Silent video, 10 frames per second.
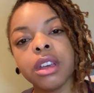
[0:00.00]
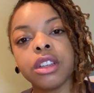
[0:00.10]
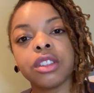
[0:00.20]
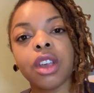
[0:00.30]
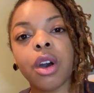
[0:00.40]

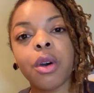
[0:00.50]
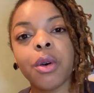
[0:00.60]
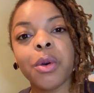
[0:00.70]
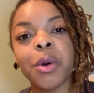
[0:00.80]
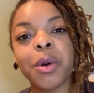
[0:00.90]

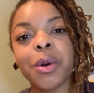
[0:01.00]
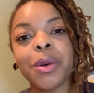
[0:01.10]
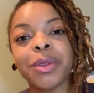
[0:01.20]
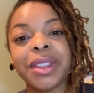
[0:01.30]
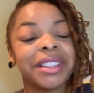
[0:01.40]
So
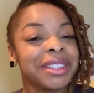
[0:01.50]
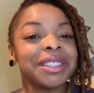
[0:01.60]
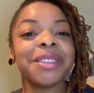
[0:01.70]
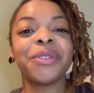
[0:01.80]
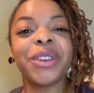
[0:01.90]
this
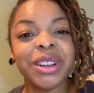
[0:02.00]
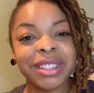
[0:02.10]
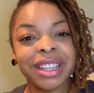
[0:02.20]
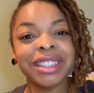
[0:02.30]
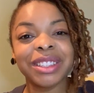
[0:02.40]
is the
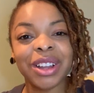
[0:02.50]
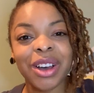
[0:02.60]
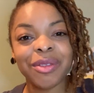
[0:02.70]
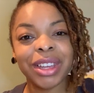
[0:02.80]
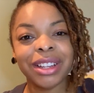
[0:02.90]
first
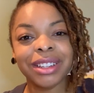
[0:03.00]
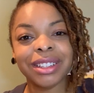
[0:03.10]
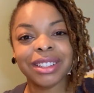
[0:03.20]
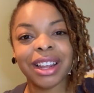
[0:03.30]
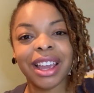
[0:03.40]
installment,
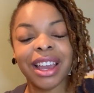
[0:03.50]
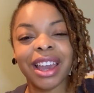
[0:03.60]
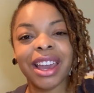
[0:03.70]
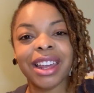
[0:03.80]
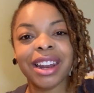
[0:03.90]

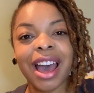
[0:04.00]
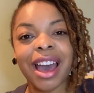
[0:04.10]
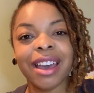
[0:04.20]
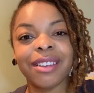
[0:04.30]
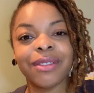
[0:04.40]
and
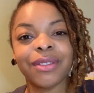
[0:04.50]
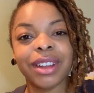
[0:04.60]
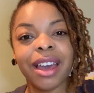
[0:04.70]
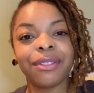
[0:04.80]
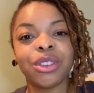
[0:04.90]
I've
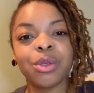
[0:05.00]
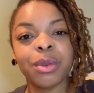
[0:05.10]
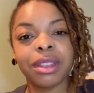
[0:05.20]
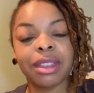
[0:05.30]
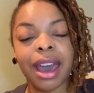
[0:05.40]
left you
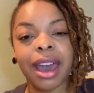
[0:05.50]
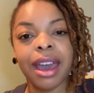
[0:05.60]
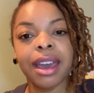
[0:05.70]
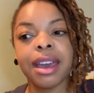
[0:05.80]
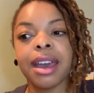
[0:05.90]
with
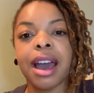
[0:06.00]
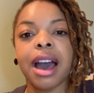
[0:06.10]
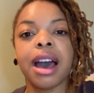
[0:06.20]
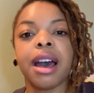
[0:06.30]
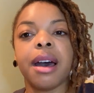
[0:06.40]
that.
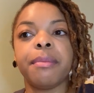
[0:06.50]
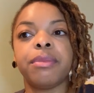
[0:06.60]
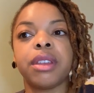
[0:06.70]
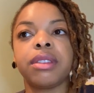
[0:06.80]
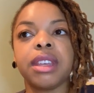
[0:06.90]

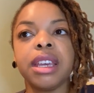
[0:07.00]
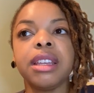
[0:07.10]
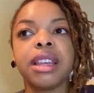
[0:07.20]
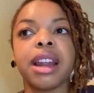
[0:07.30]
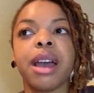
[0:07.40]
The
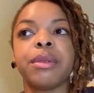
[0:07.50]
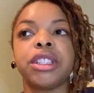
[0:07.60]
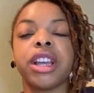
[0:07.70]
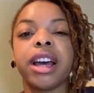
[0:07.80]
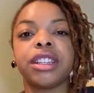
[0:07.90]
thing that I would
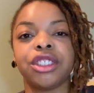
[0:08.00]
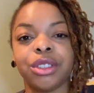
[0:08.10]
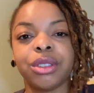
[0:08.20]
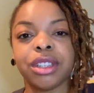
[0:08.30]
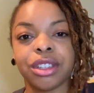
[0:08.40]
challenge
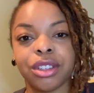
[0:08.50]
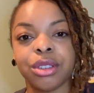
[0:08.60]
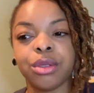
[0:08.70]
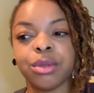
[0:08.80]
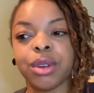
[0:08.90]
you to
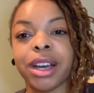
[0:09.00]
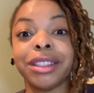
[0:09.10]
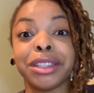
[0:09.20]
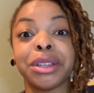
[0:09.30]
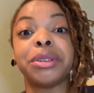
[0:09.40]
do
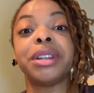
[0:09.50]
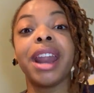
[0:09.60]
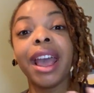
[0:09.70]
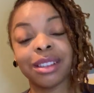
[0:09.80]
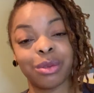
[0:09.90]
until
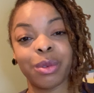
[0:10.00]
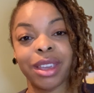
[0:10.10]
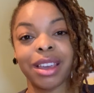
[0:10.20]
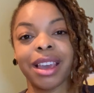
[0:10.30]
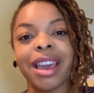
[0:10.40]
next
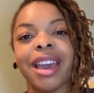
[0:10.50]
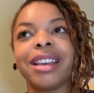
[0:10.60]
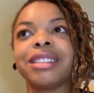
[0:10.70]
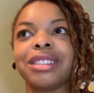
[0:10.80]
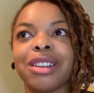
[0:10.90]
week
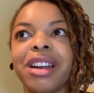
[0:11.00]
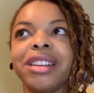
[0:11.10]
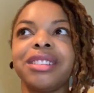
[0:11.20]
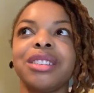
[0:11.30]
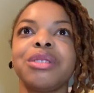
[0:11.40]
is
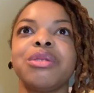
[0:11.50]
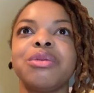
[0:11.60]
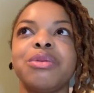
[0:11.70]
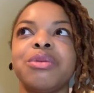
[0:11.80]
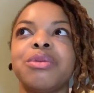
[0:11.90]
start
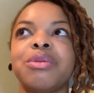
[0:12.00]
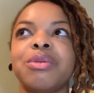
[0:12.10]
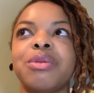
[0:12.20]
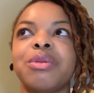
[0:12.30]
to